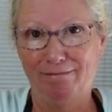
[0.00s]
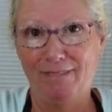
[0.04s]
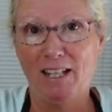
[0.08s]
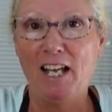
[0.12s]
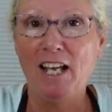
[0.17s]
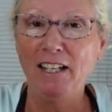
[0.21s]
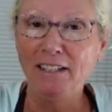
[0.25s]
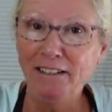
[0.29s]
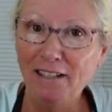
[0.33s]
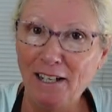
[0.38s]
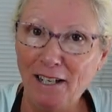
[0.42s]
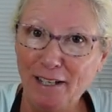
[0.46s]

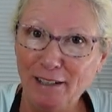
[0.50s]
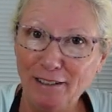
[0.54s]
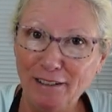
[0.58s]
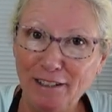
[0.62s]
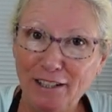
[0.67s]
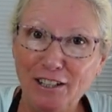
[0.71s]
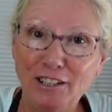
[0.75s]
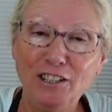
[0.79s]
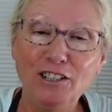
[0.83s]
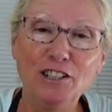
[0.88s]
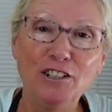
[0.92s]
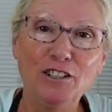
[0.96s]
Annette,
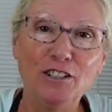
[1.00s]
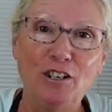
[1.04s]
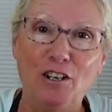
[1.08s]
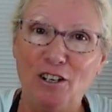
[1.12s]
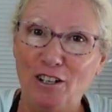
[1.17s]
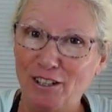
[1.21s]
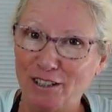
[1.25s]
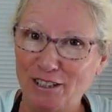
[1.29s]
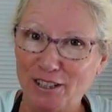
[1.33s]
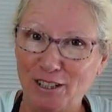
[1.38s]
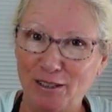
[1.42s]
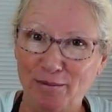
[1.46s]
you're
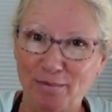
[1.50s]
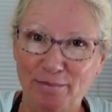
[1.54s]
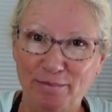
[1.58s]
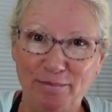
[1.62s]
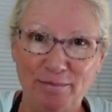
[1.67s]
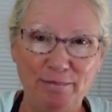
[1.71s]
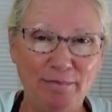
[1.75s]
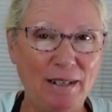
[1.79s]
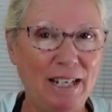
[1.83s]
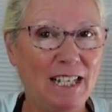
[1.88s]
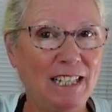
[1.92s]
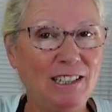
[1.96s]
awesome.
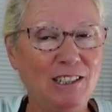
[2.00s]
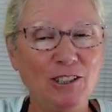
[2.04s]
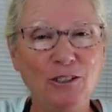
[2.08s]
Man,